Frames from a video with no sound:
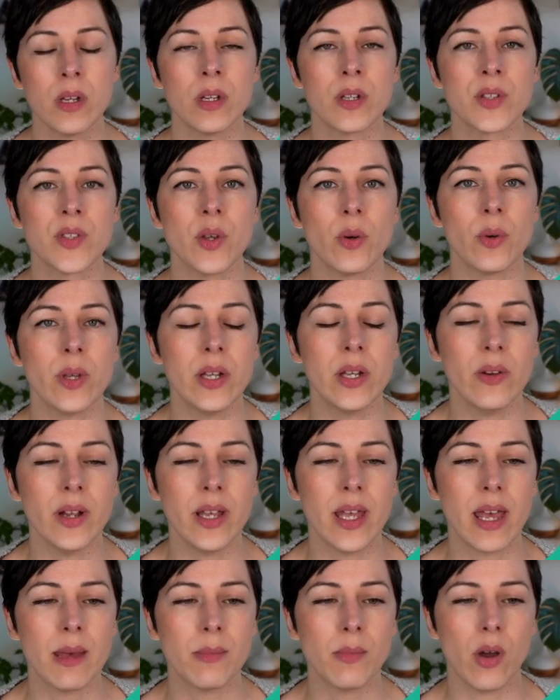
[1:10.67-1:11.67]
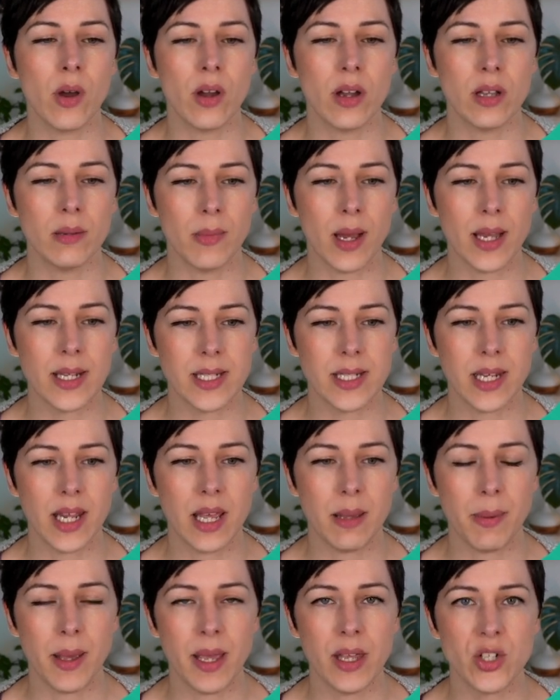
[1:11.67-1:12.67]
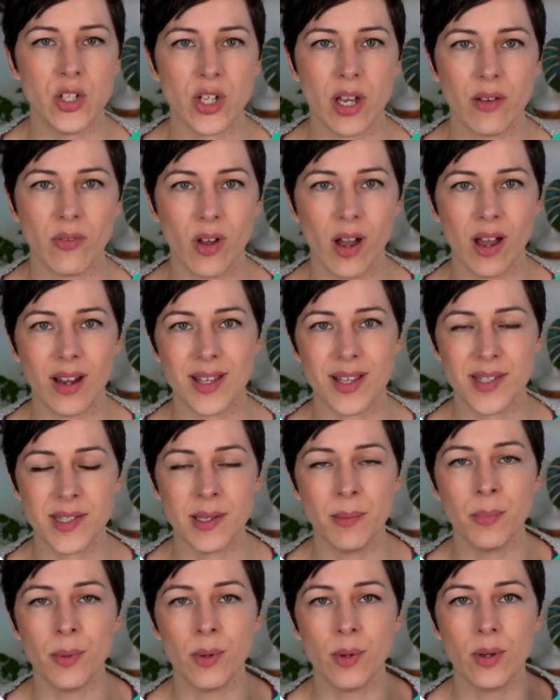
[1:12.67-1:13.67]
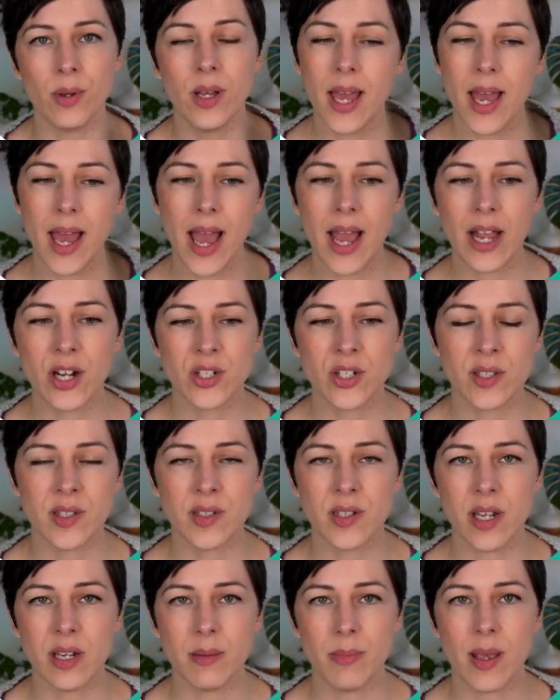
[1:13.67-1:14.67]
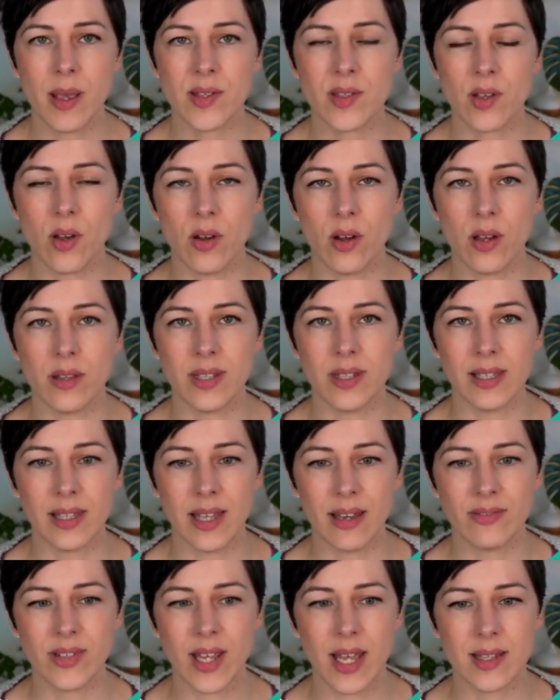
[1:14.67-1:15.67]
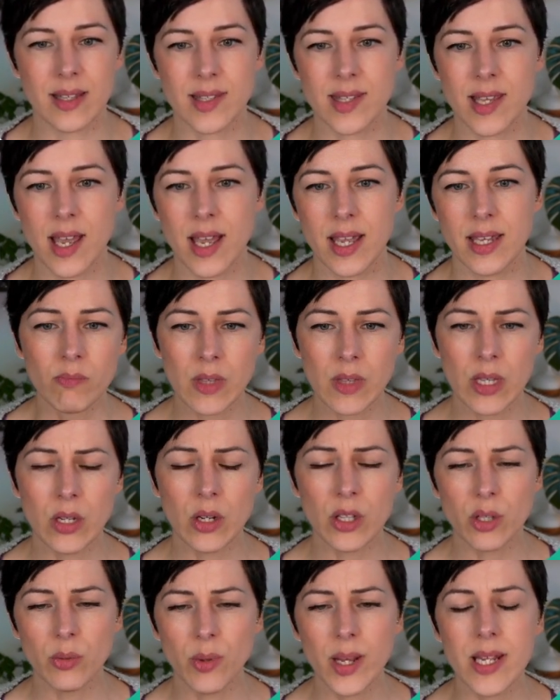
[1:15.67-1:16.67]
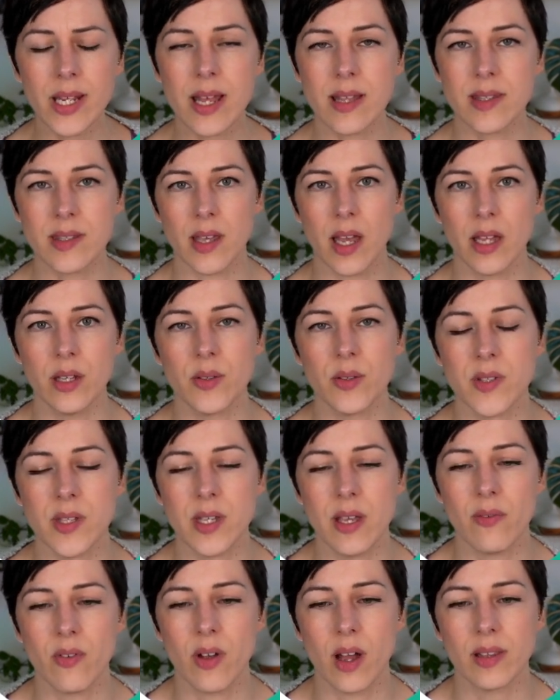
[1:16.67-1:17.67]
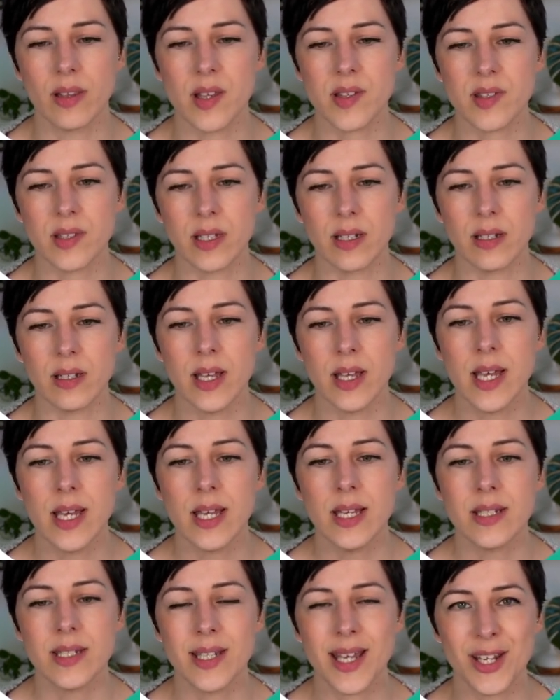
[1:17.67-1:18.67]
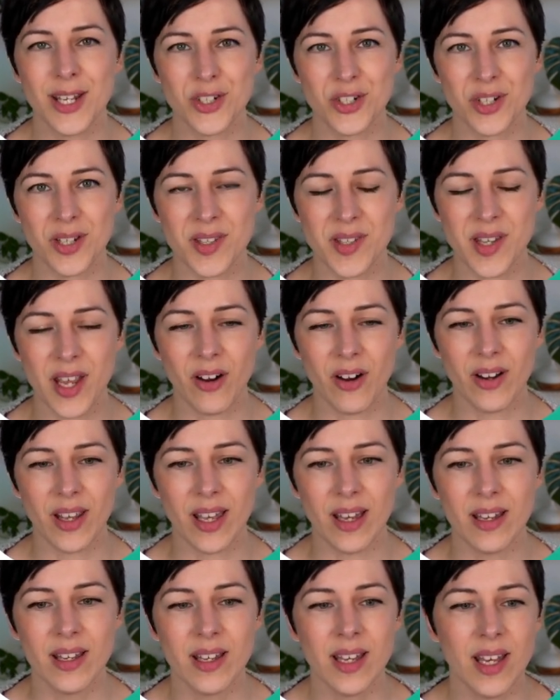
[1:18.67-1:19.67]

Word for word: So here I am on my today page. I've got a simple actions database on the left hand side. And on the right hand side, you'll see I've got this little tensions area.